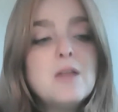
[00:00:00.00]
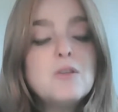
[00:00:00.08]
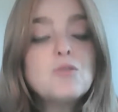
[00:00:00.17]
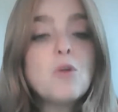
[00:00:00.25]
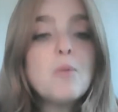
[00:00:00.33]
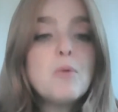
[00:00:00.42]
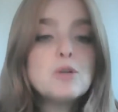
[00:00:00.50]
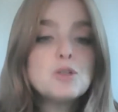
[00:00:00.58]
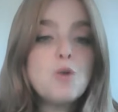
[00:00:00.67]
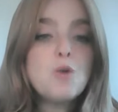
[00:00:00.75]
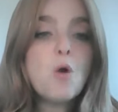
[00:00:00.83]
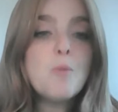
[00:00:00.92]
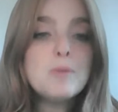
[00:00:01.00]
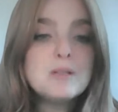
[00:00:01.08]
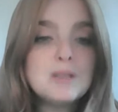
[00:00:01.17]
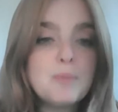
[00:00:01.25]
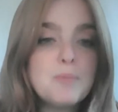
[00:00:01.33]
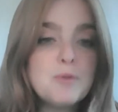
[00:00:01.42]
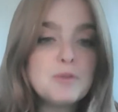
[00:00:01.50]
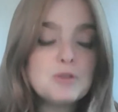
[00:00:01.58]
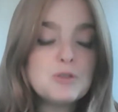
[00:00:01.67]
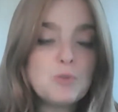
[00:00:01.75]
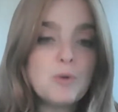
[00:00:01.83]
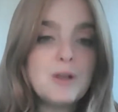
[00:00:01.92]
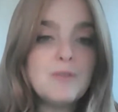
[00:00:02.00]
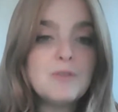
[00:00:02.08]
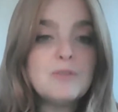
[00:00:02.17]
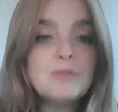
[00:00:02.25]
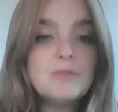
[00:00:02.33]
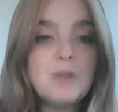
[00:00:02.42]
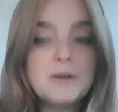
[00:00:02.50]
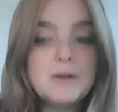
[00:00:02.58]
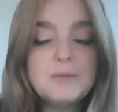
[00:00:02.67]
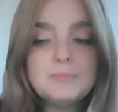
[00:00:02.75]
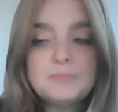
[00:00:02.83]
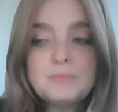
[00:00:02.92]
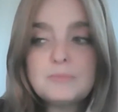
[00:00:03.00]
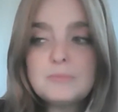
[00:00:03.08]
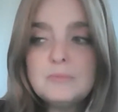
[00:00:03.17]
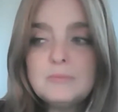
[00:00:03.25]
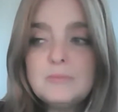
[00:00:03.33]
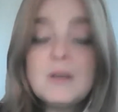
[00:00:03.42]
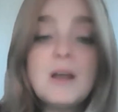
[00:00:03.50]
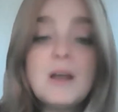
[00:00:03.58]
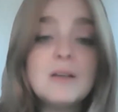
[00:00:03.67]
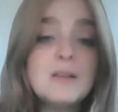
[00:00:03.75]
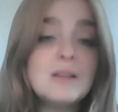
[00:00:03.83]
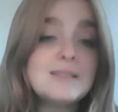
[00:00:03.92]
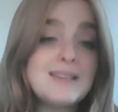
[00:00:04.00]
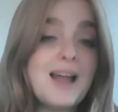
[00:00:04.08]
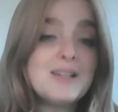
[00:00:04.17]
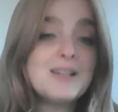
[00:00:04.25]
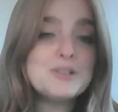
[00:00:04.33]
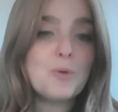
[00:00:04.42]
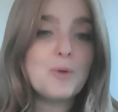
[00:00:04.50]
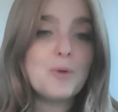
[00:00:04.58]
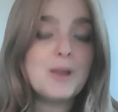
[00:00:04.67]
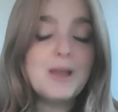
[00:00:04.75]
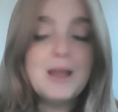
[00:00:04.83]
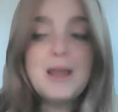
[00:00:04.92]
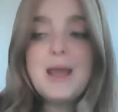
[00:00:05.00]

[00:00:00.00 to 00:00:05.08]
the torah portion opens up with the story of the flood a, a sad story.